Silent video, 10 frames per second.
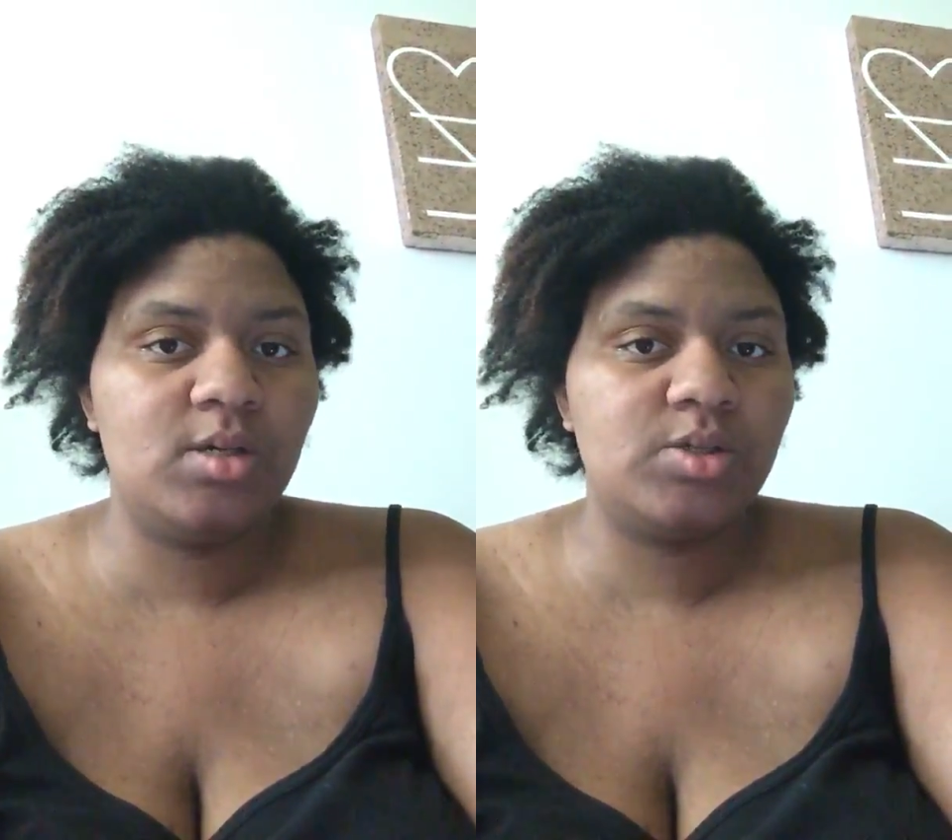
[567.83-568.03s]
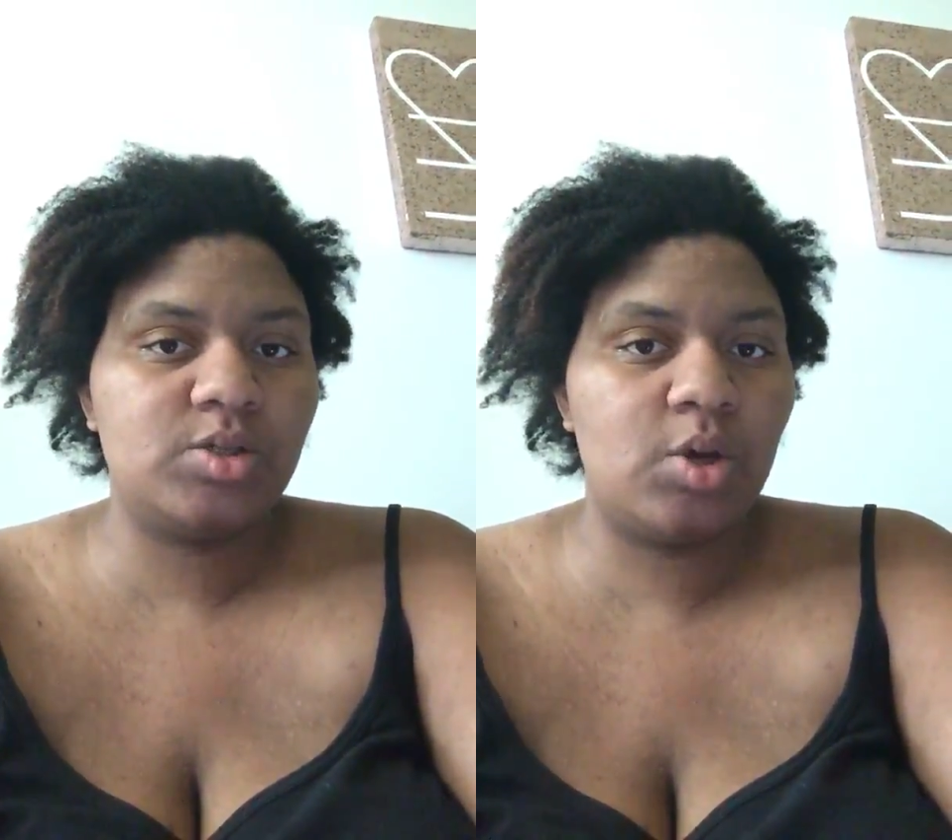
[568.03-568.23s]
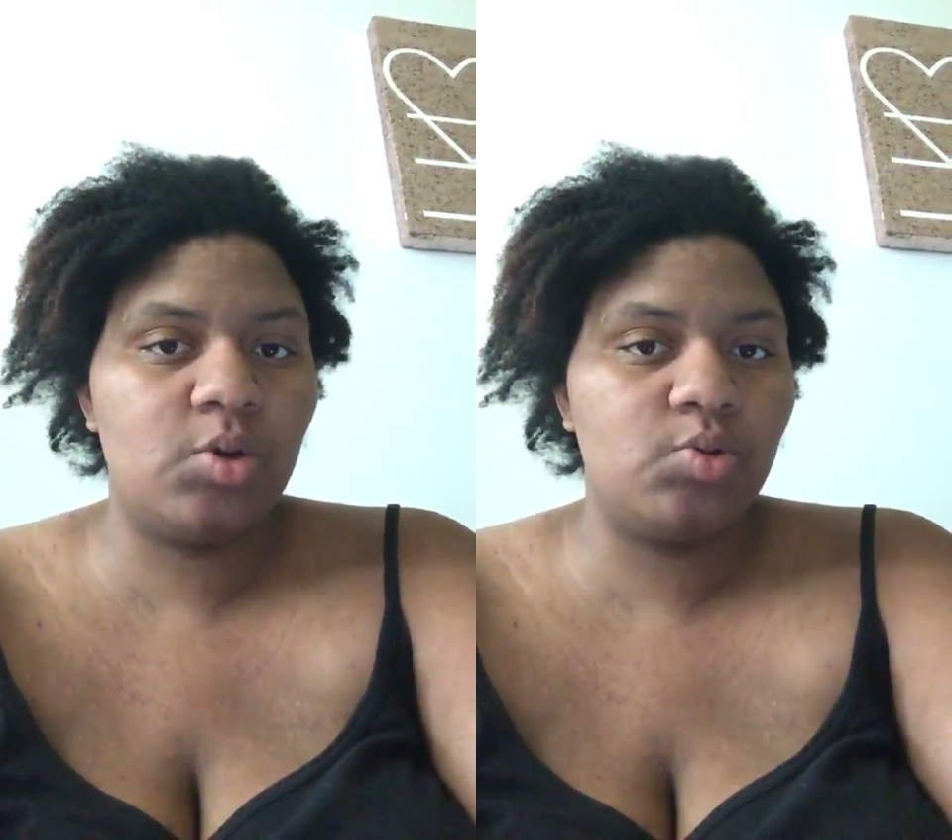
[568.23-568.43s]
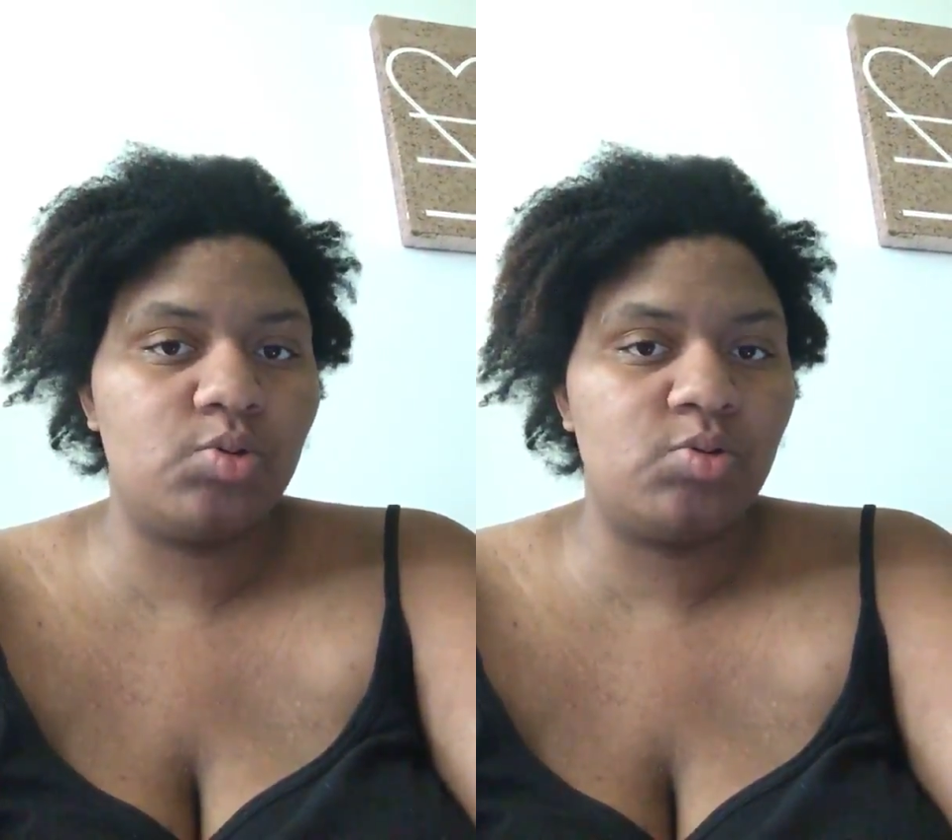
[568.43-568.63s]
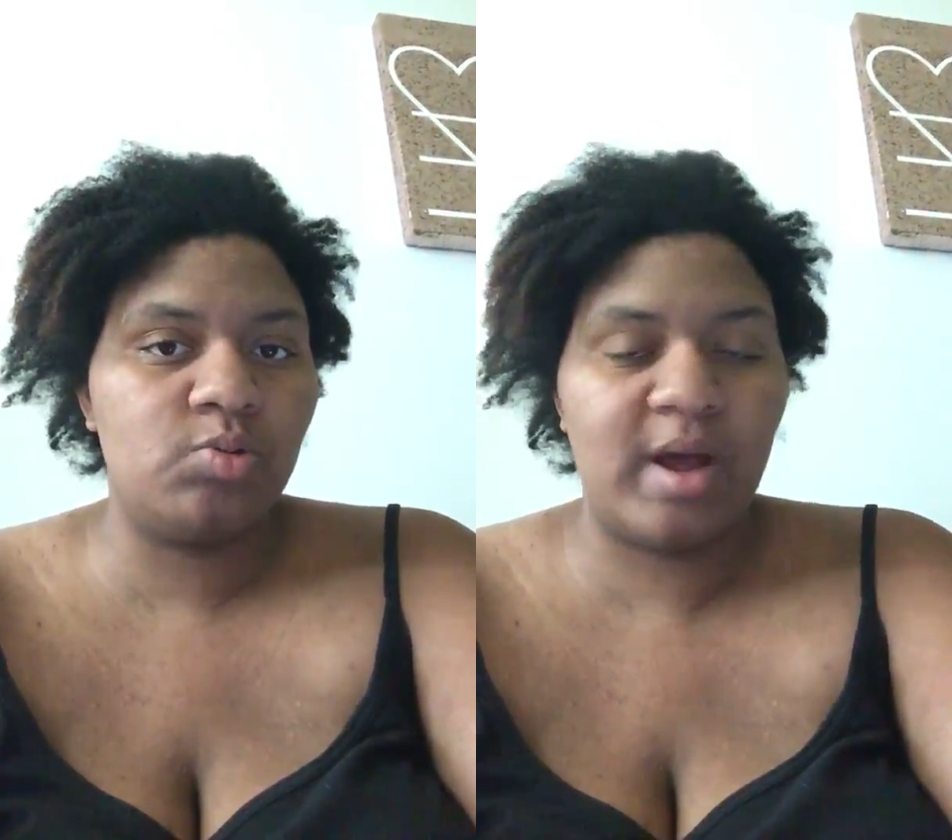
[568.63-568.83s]

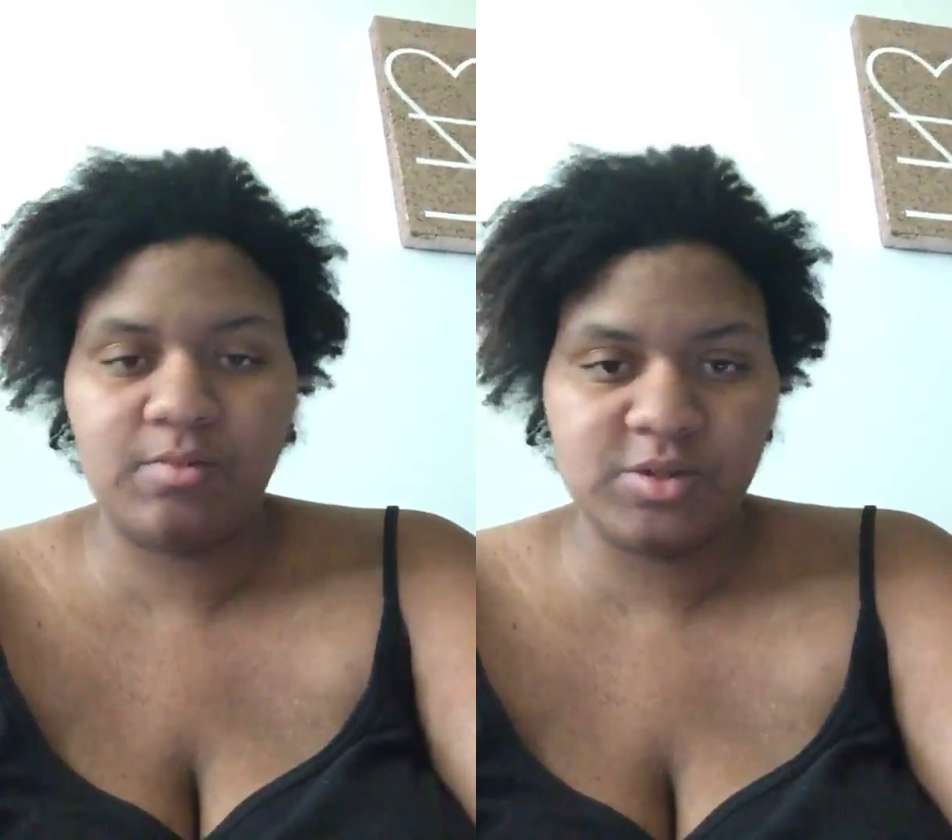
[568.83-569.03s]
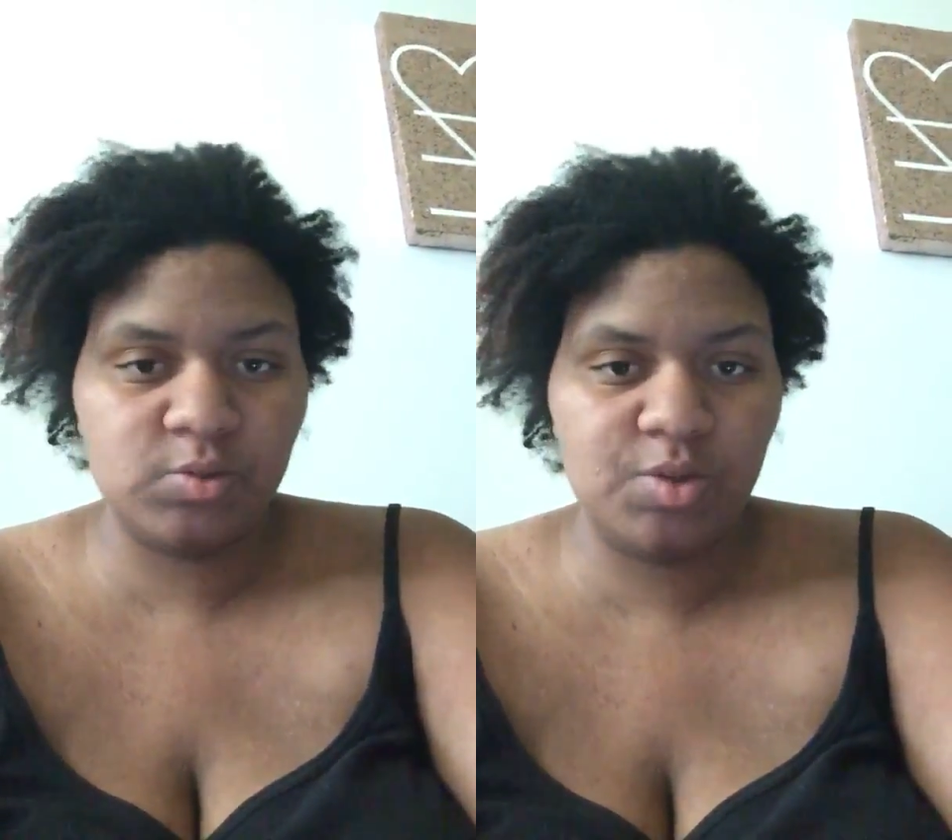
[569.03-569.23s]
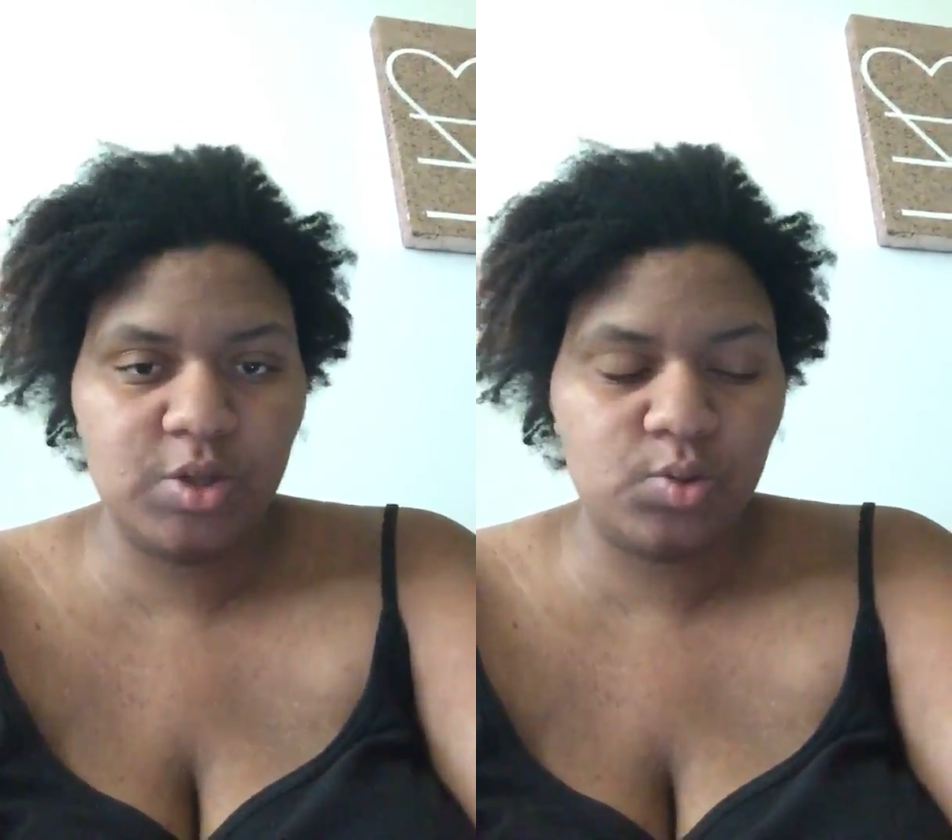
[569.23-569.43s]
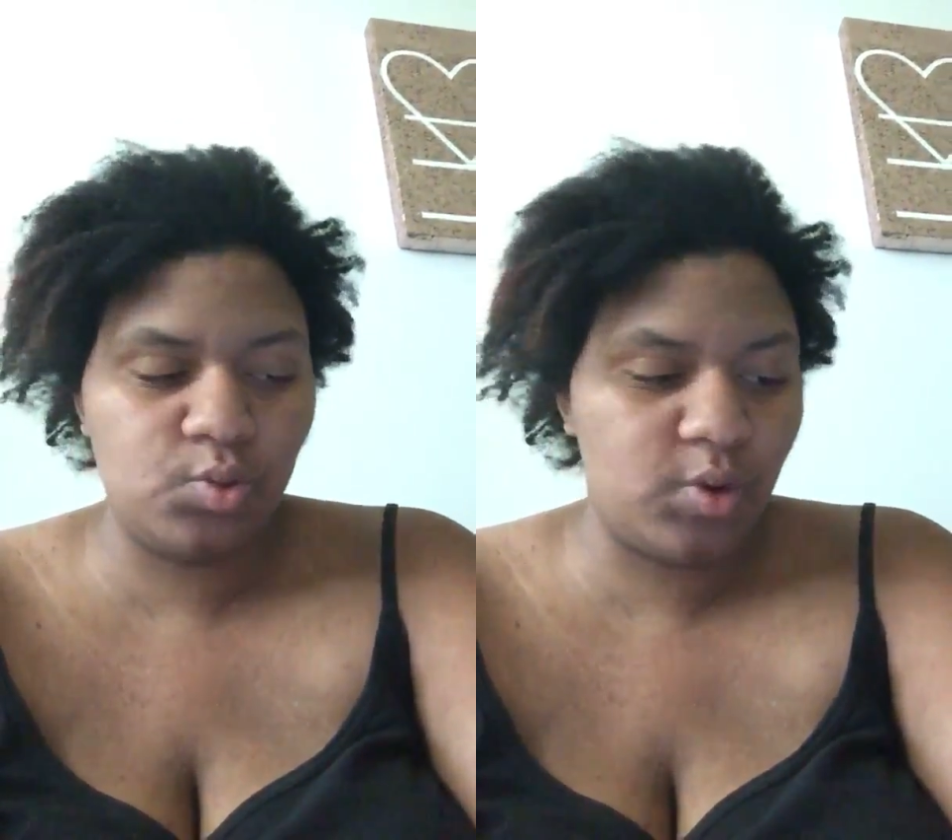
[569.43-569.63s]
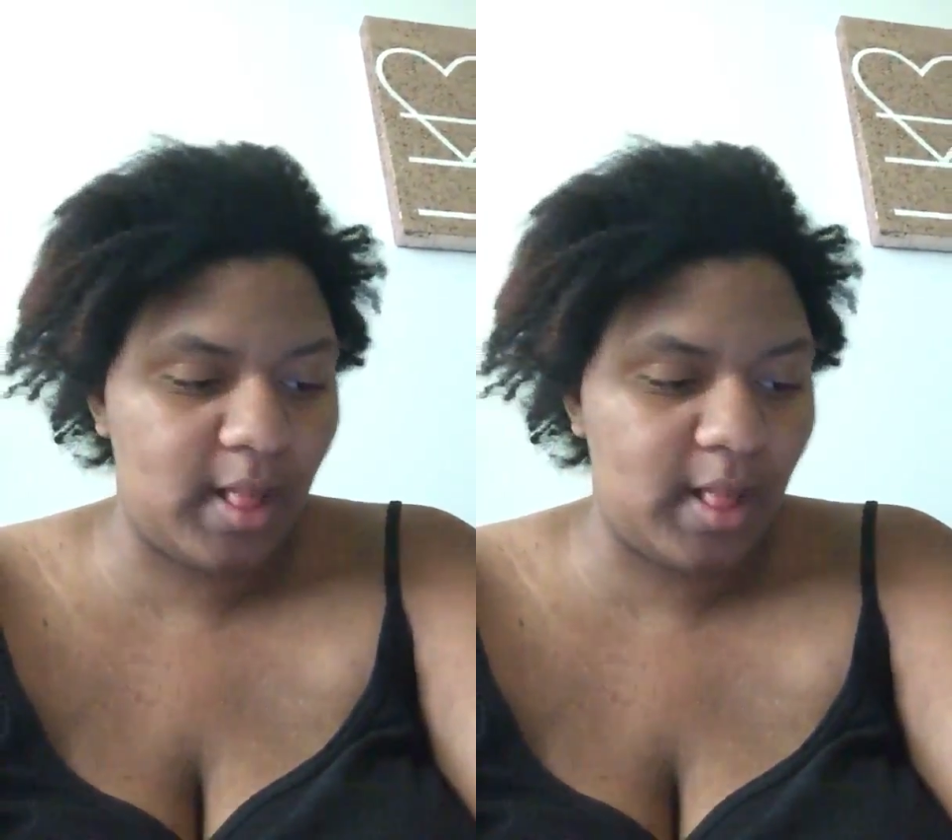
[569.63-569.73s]
So that was really cool.